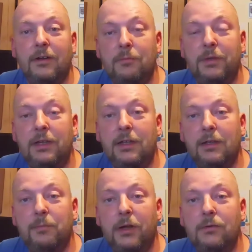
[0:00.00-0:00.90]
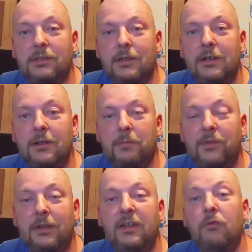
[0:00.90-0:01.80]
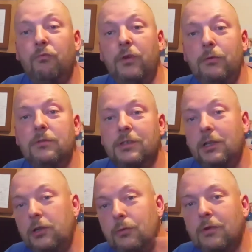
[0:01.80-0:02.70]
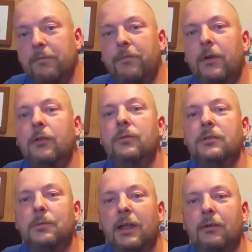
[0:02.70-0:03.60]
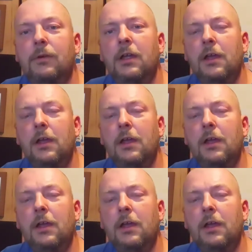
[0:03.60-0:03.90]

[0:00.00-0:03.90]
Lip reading: I'll be posting up the routes that you can follow as well